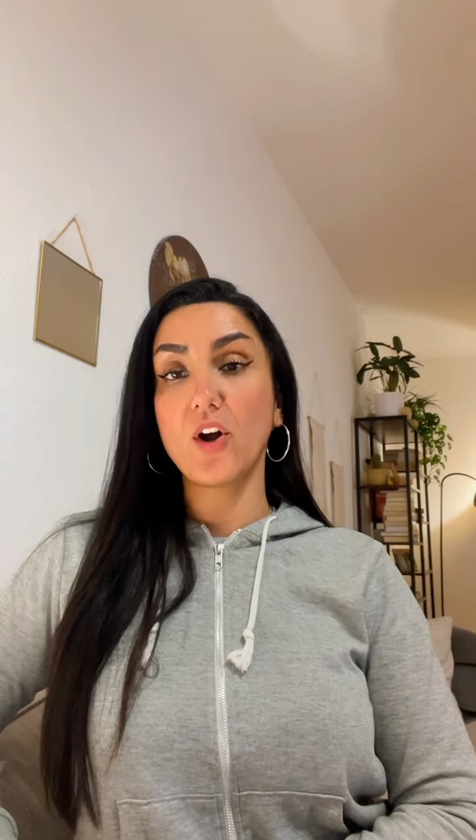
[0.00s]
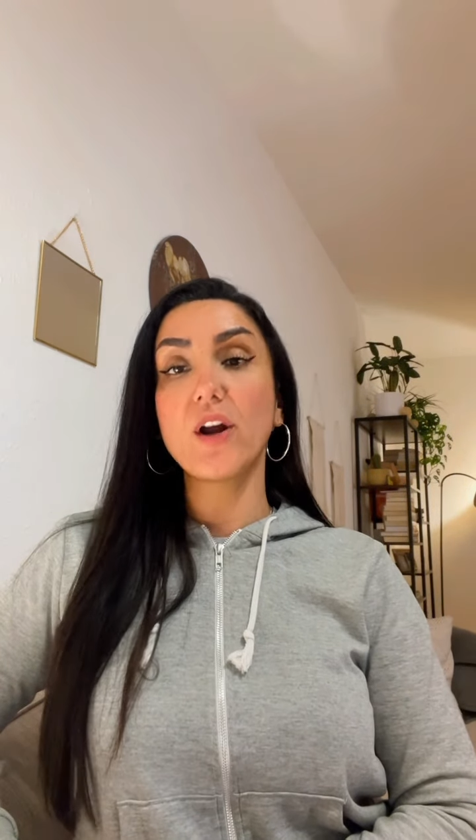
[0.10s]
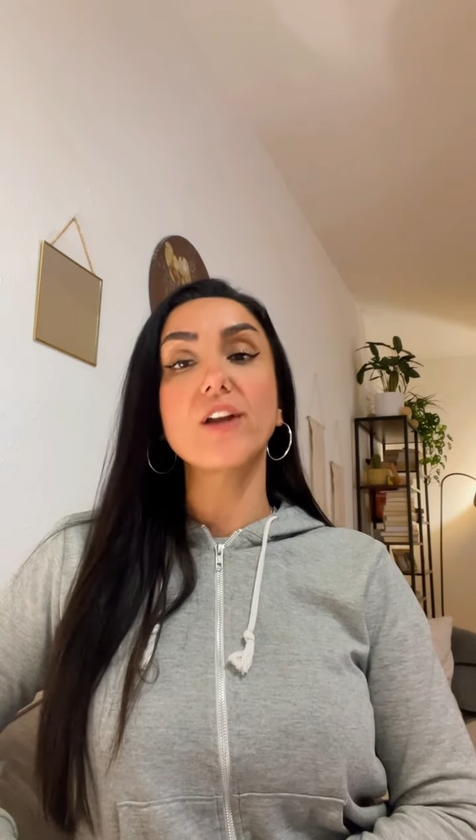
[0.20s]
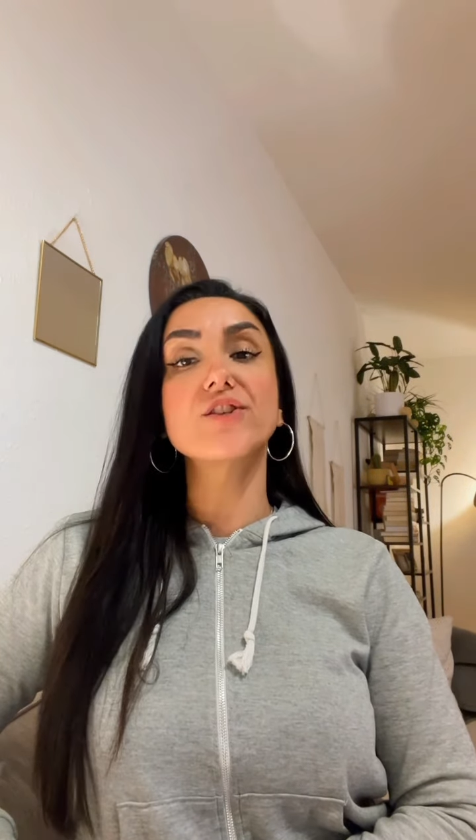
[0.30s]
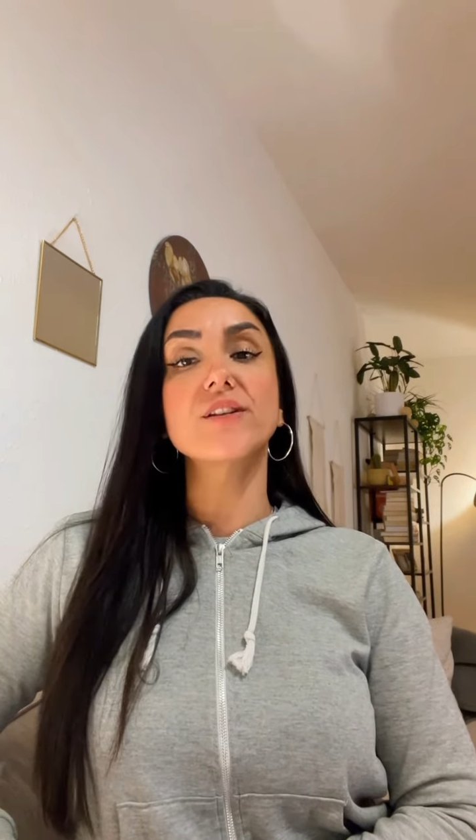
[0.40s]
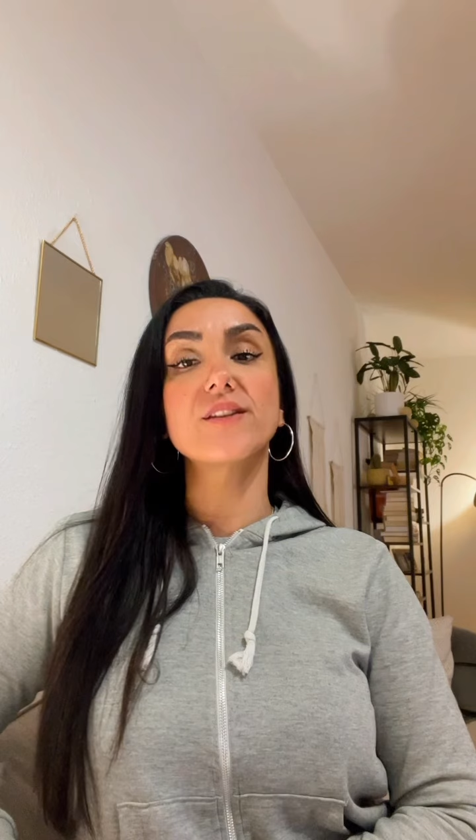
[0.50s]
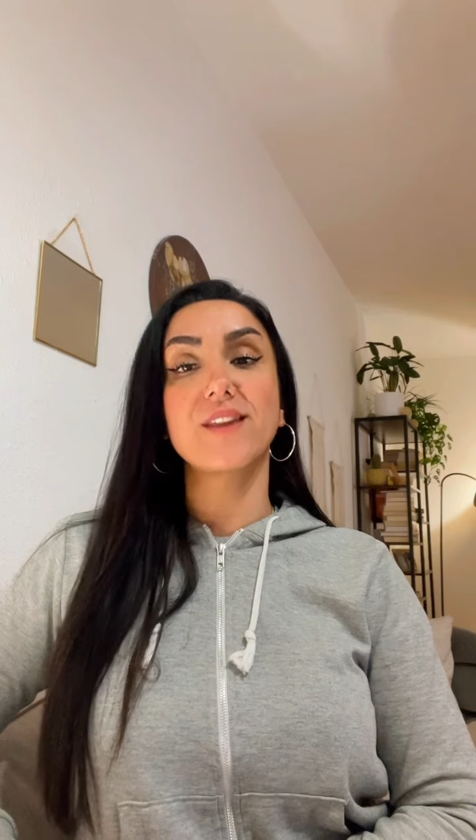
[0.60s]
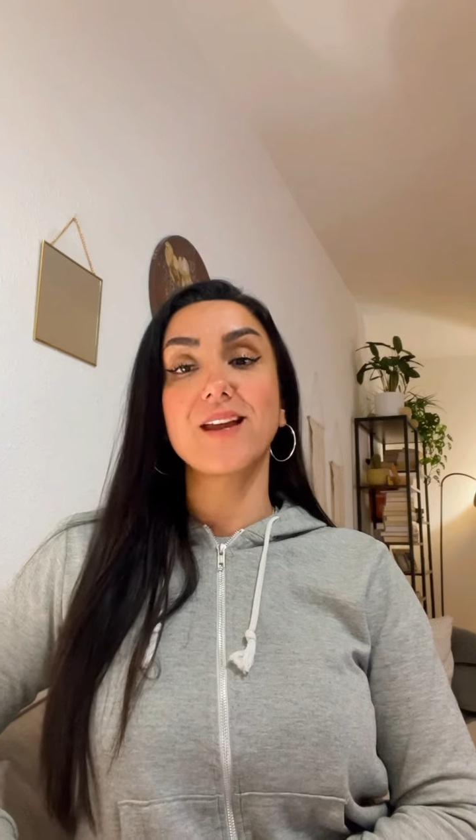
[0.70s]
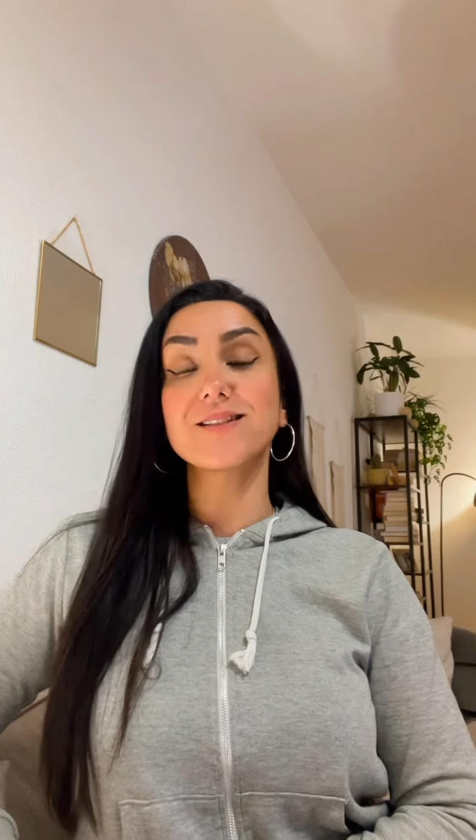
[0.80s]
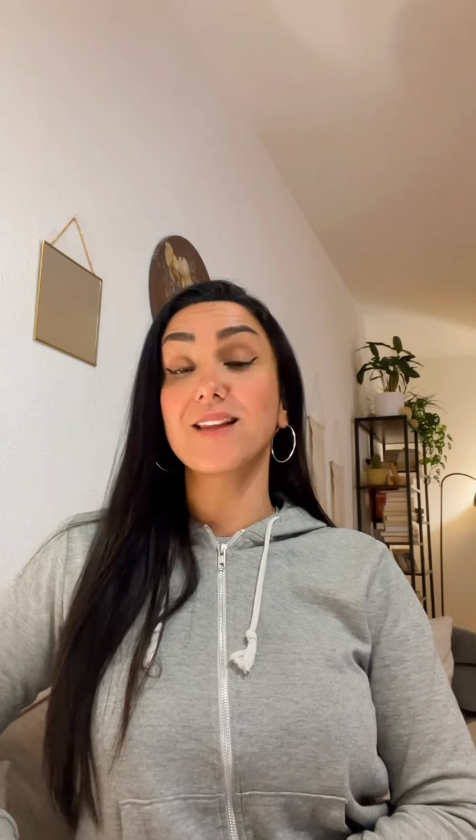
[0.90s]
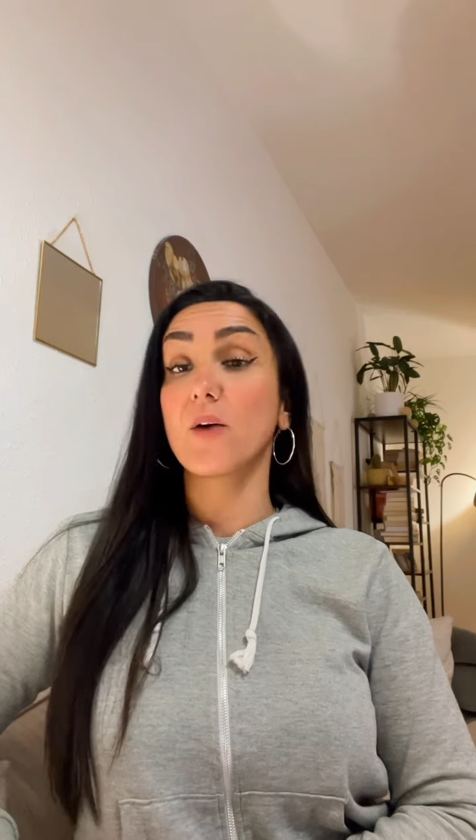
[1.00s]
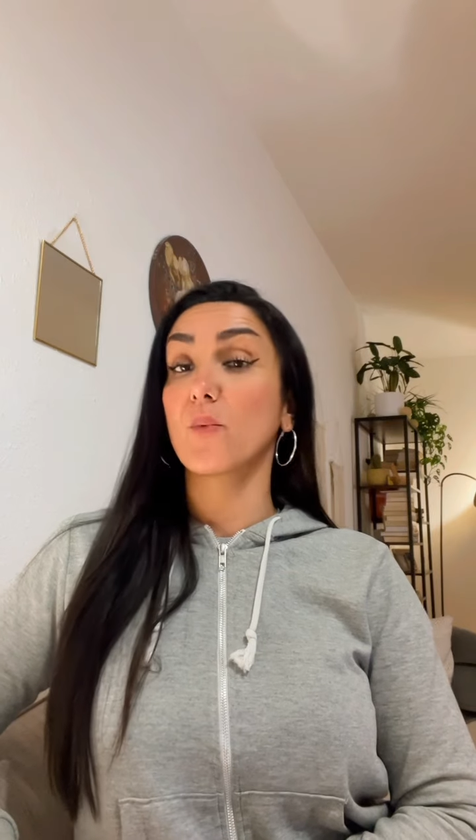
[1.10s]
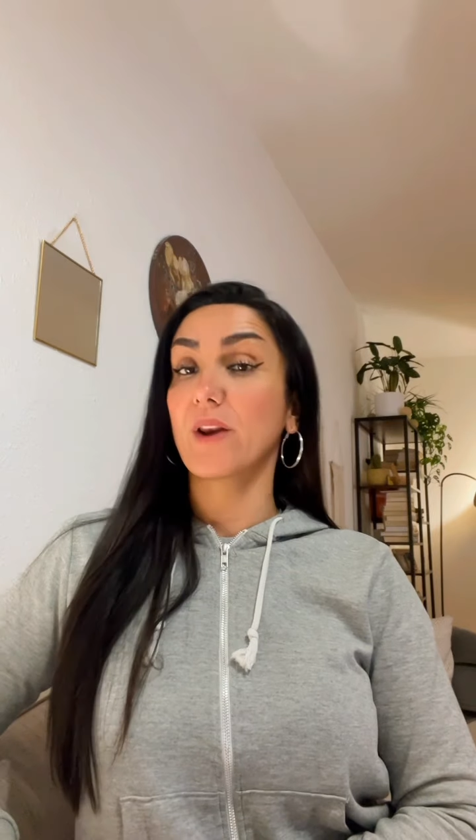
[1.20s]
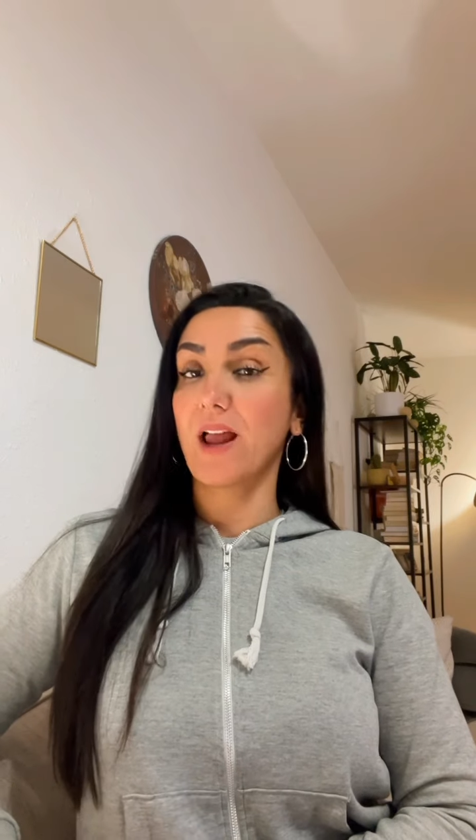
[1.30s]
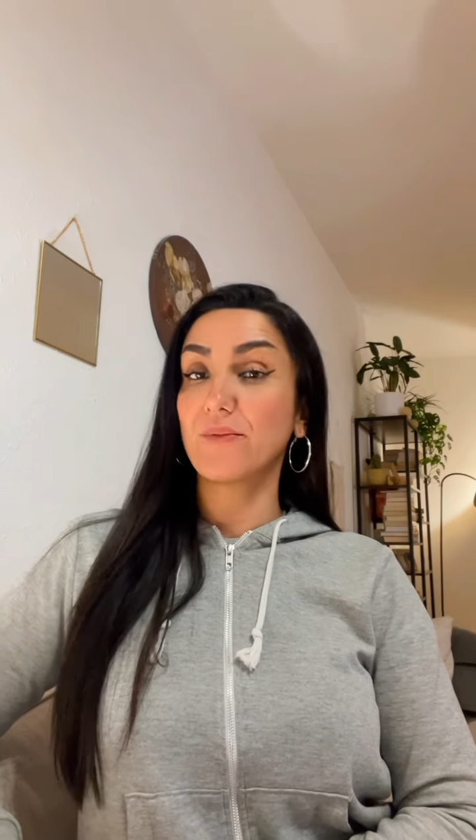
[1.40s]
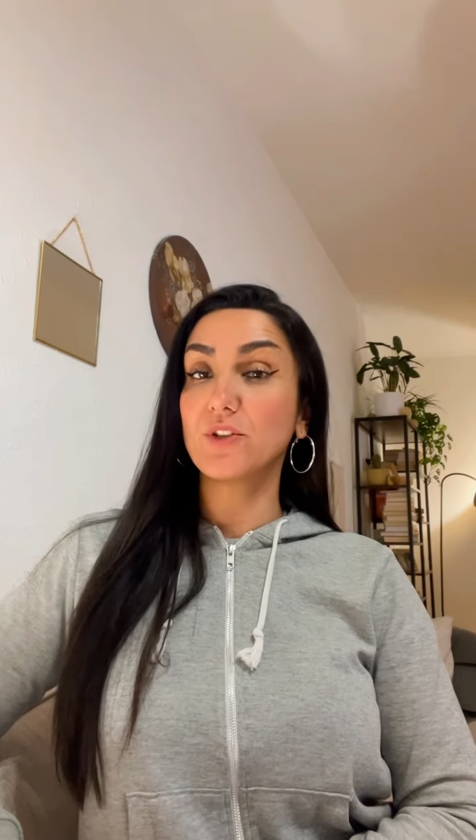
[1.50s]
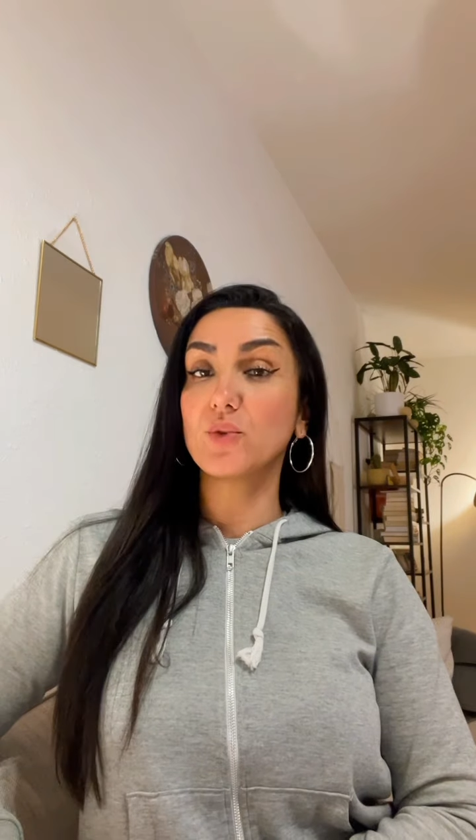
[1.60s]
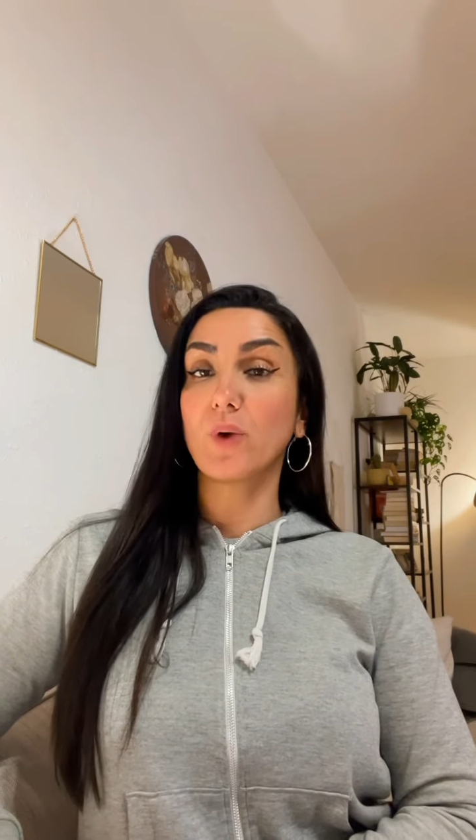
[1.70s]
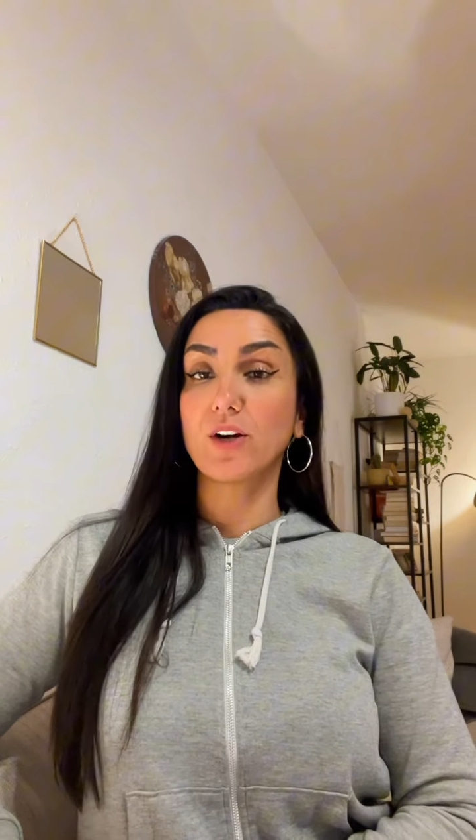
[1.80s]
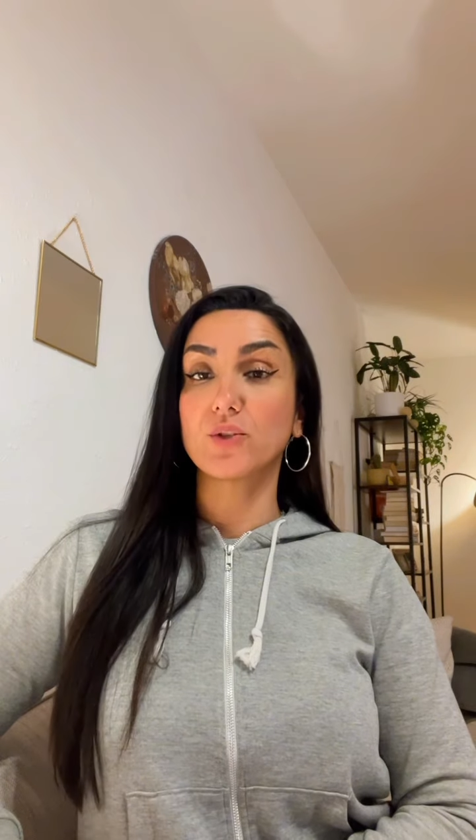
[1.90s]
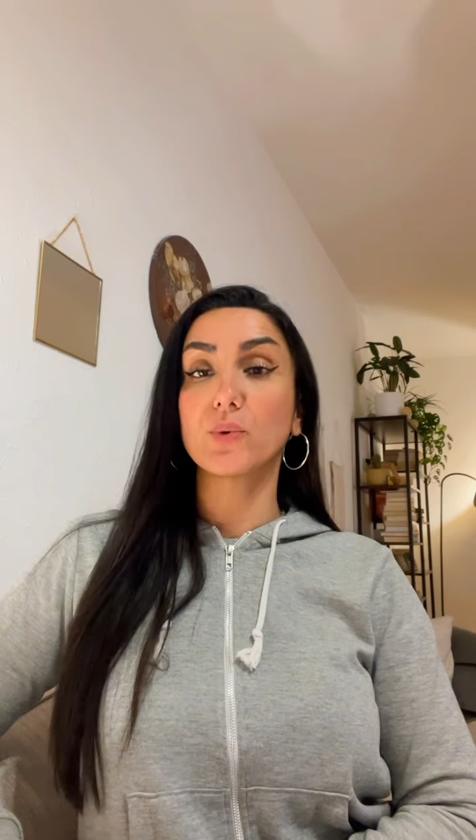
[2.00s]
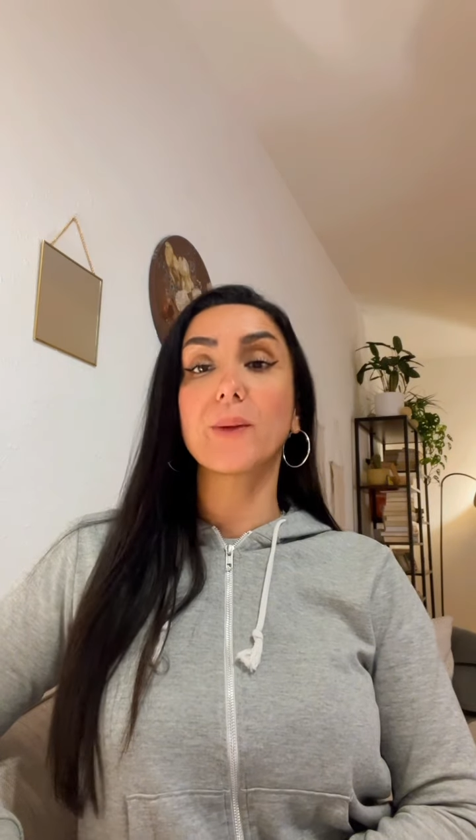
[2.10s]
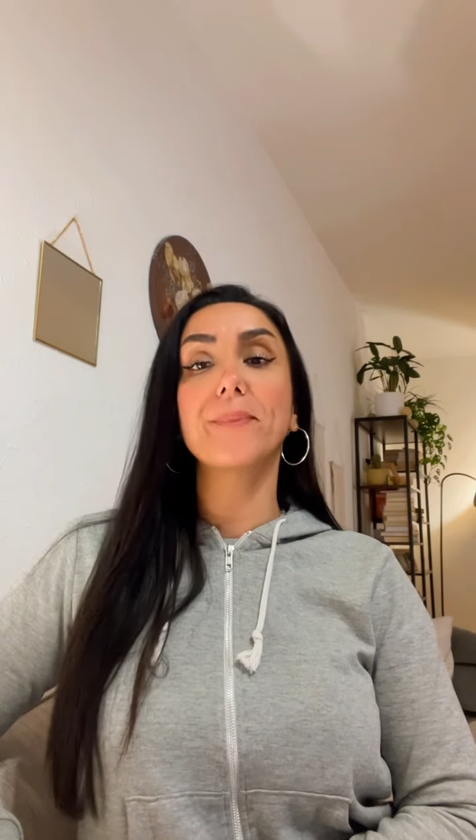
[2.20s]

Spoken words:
and she thinks that whatever you are doing,